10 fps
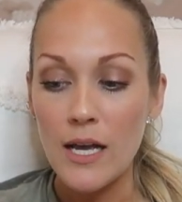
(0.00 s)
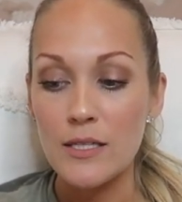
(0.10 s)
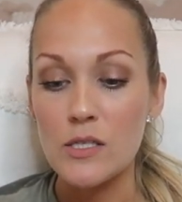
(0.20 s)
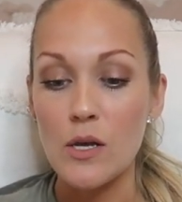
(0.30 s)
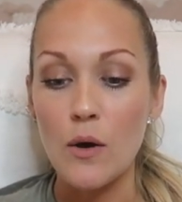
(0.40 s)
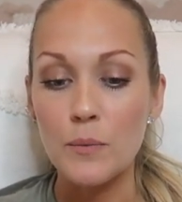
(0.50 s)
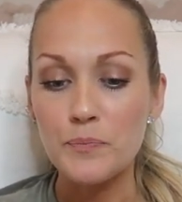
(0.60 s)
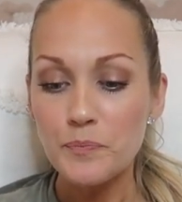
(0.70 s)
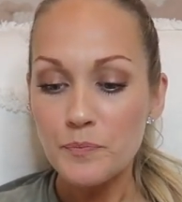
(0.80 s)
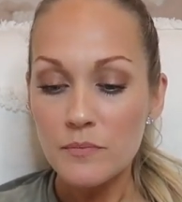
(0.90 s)
And
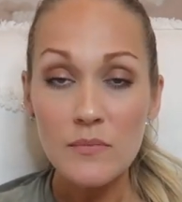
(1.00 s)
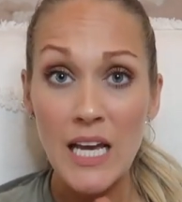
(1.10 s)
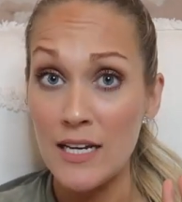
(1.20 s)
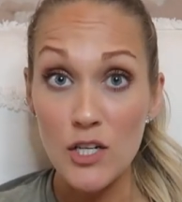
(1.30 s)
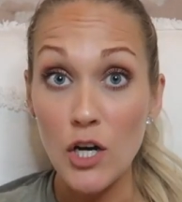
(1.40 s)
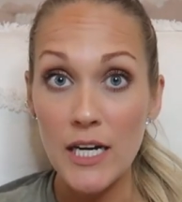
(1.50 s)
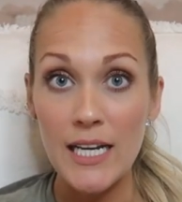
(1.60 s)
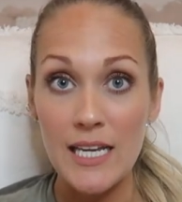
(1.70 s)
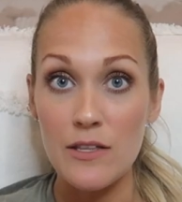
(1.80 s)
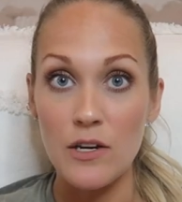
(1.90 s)
so, in
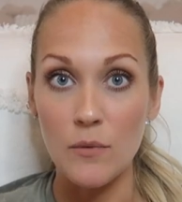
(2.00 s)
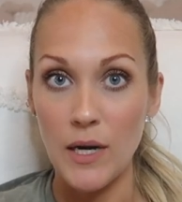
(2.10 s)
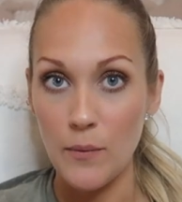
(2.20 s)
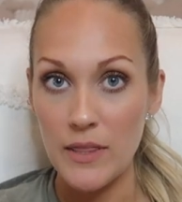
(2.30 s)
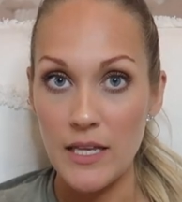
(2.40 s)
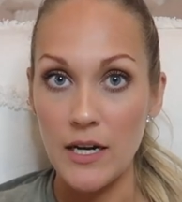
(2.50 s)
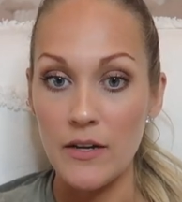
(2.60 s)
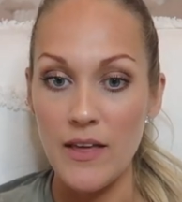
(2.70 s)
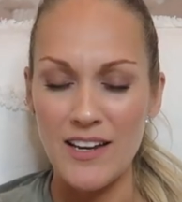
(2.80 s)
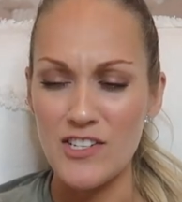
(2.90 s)
Target either when I went
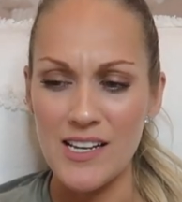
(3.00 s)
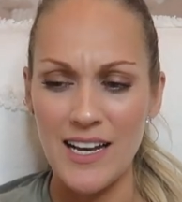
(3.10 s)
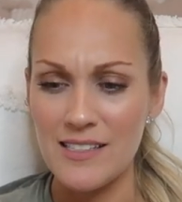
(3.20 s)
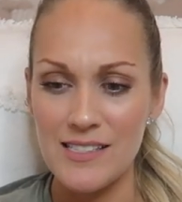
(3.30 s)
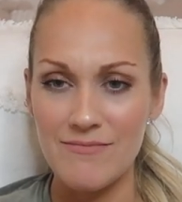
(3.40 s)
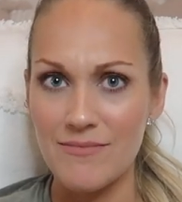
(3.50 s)
there, they just had